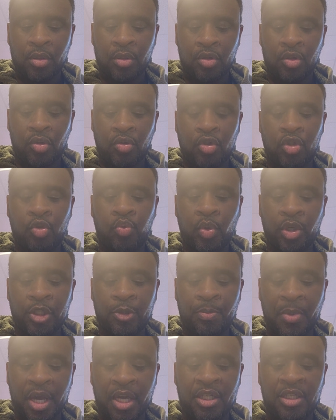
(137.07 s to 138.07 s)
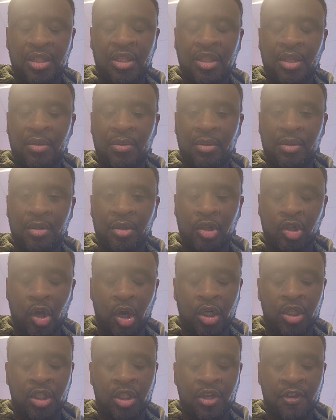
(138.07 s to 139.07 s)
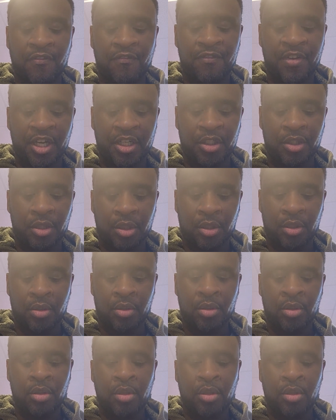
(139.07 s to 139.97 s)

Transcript: So Swiss Bank's largest investor,